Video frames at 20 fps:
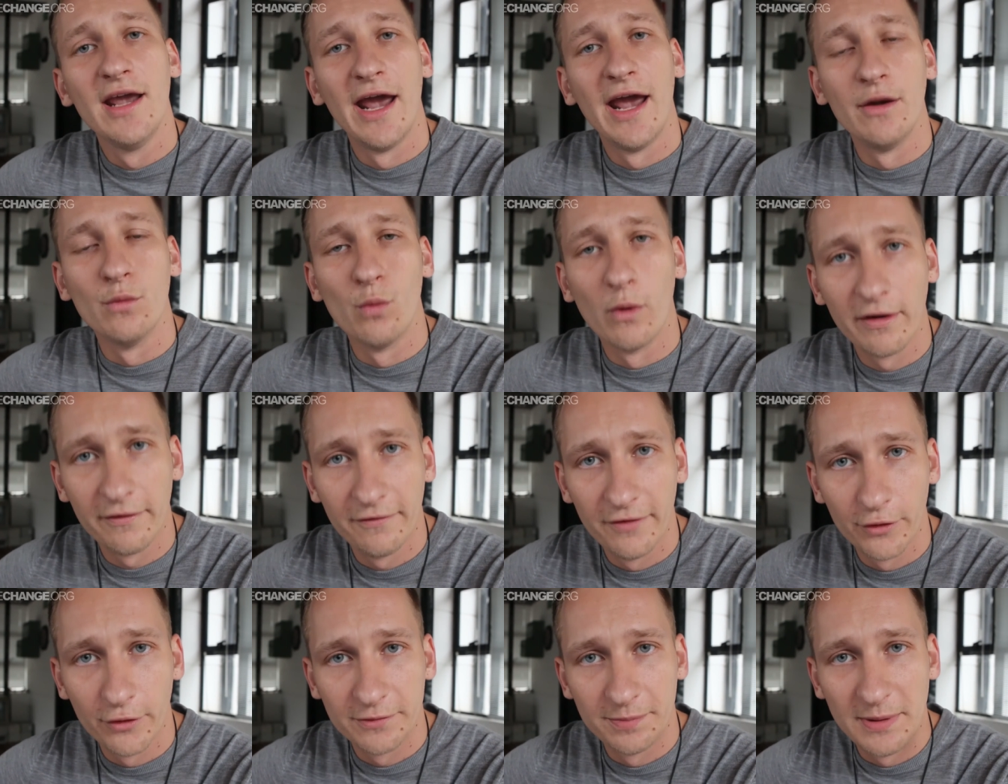and one
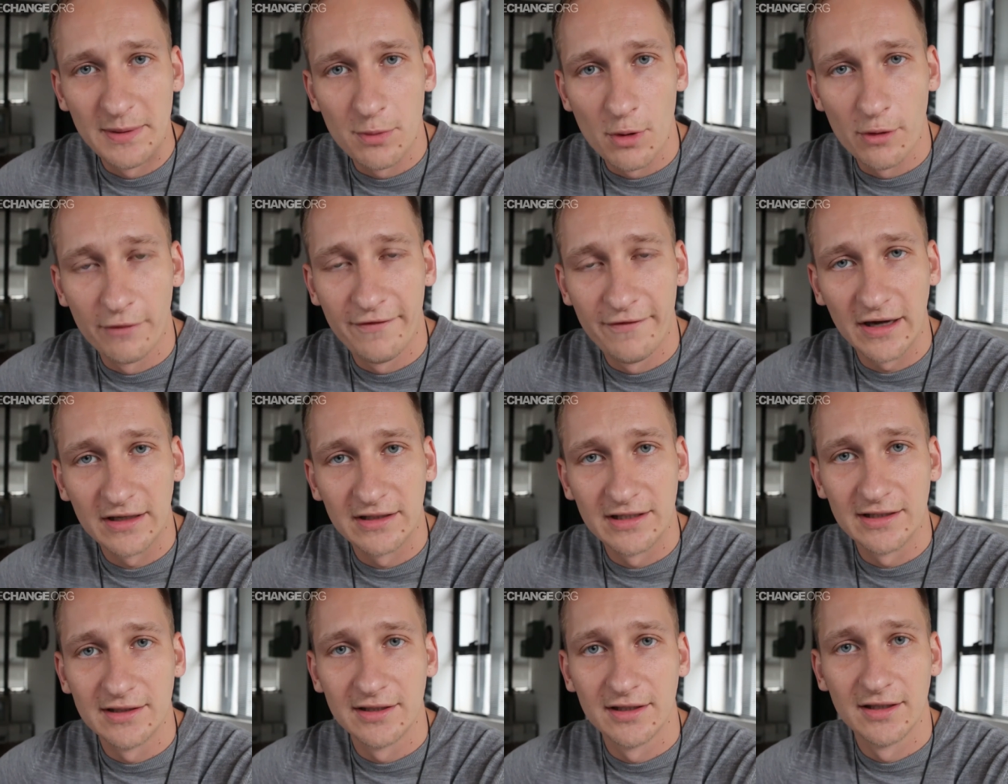of those people
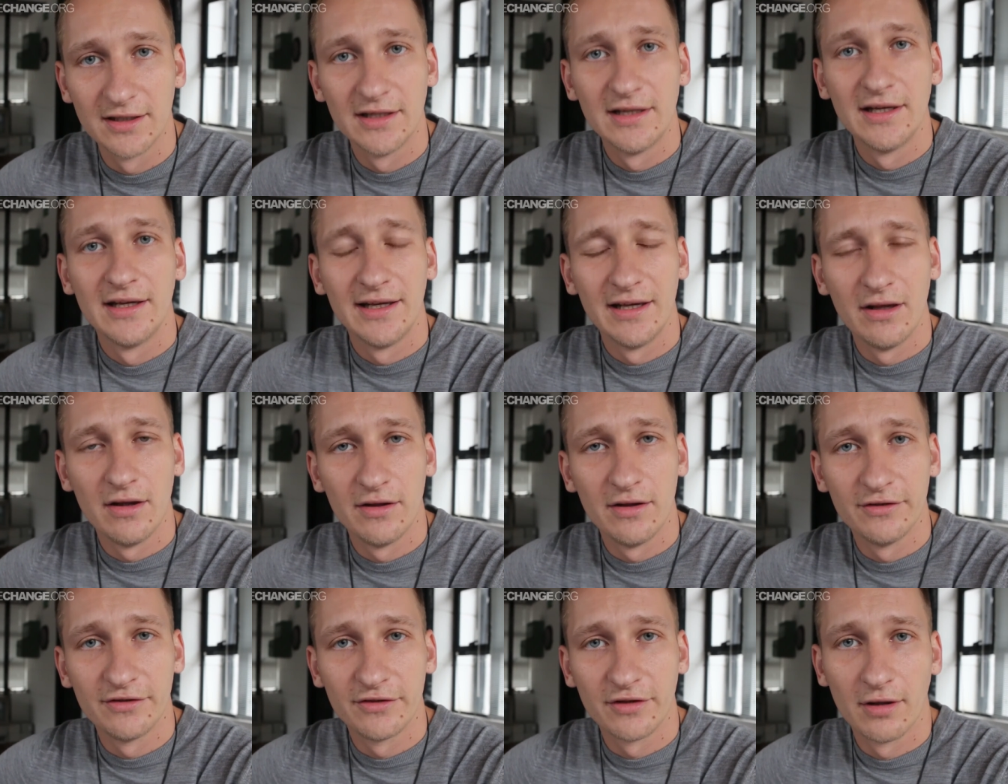affected
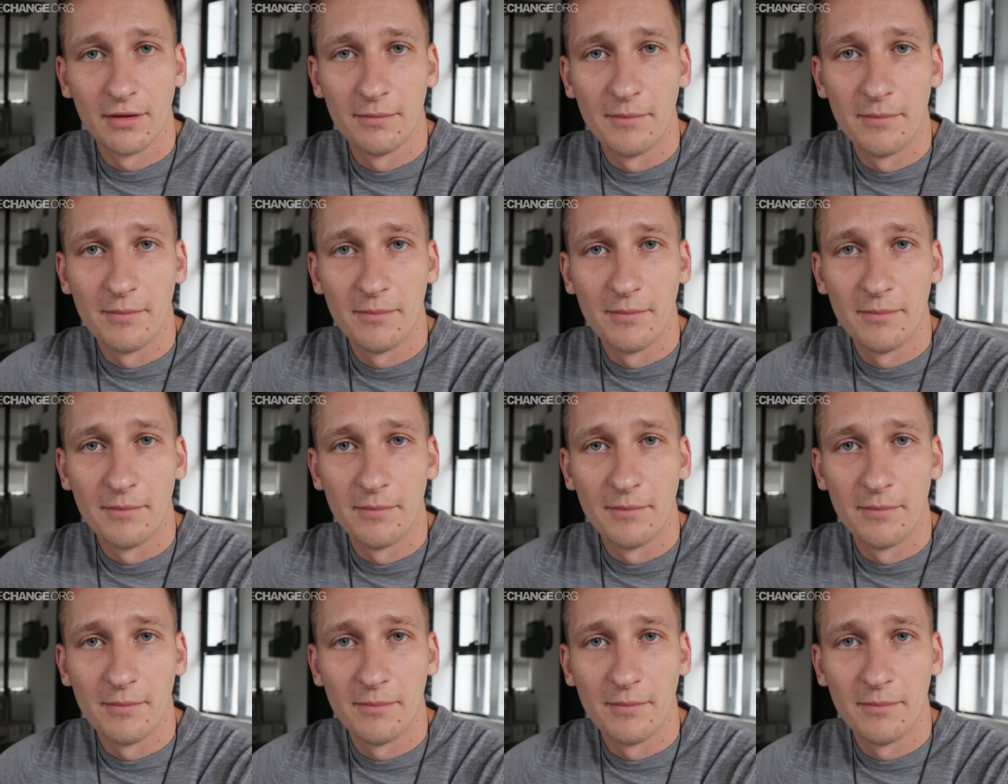is